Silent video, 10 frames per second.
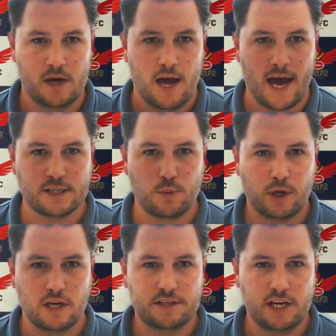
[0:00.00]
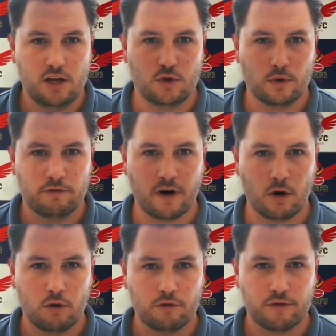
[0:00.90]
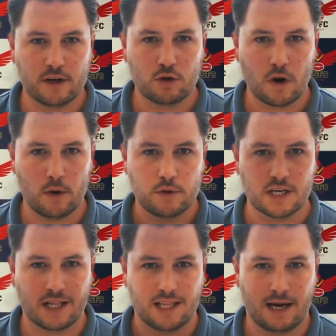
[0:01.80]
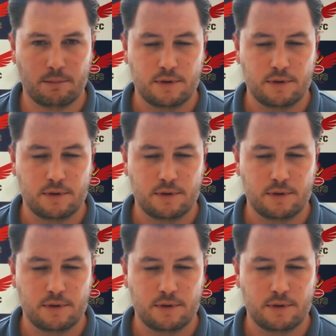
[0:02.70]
As we continue to evolve and grow as a club,